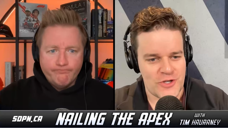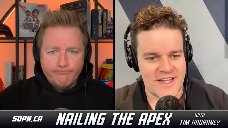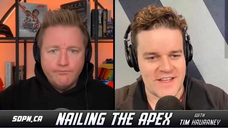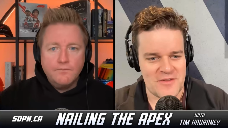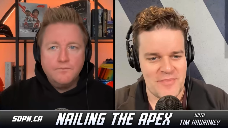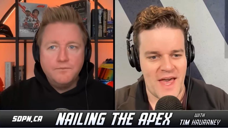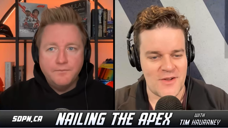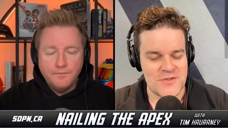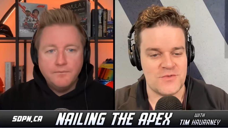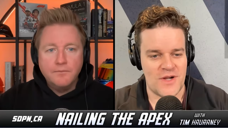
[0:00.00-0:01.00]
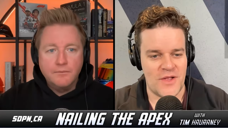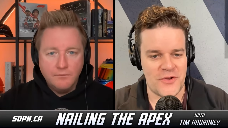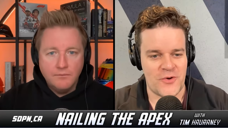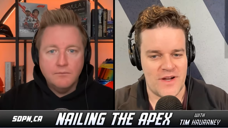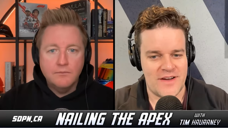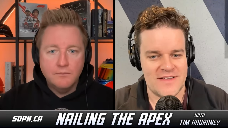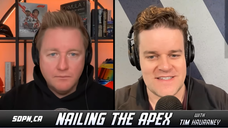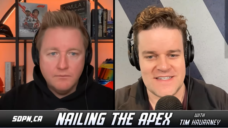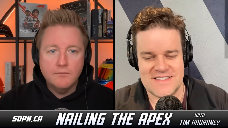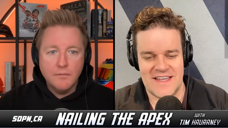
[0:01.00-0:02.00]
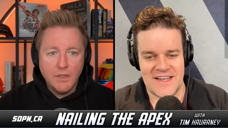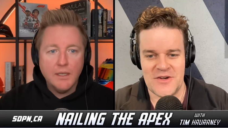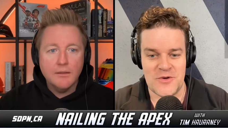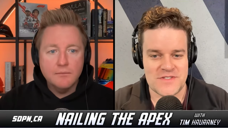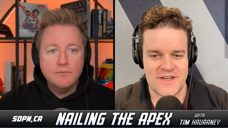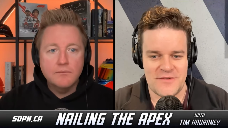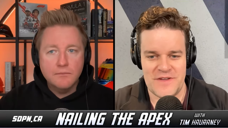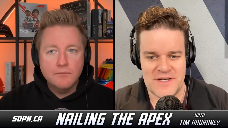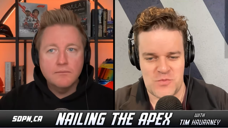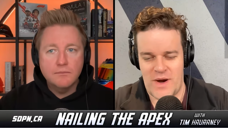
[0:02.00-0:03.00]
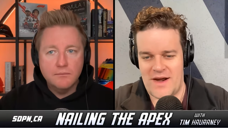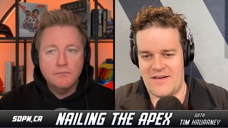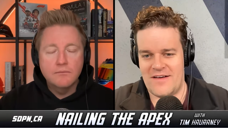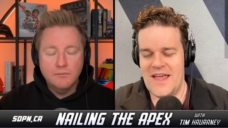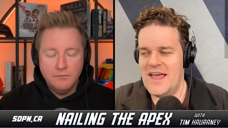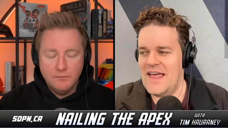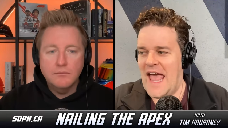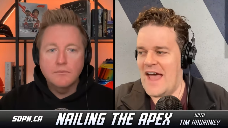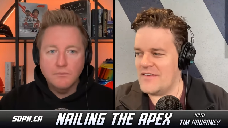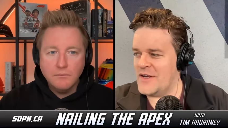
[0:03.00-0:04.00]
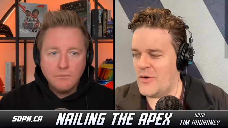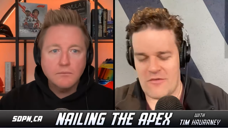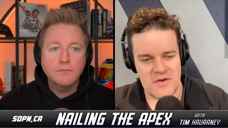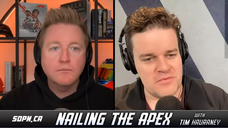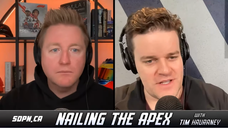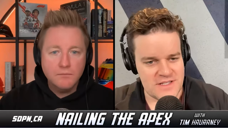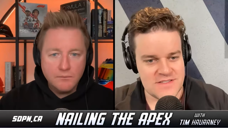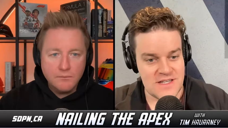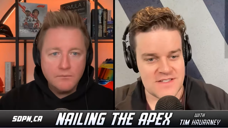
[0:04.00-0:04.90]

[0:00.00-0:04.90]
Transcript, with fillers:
Speaker 1: looking at the battles throughout the grid. It's it's like yeah. who's going to finish where. At you know every place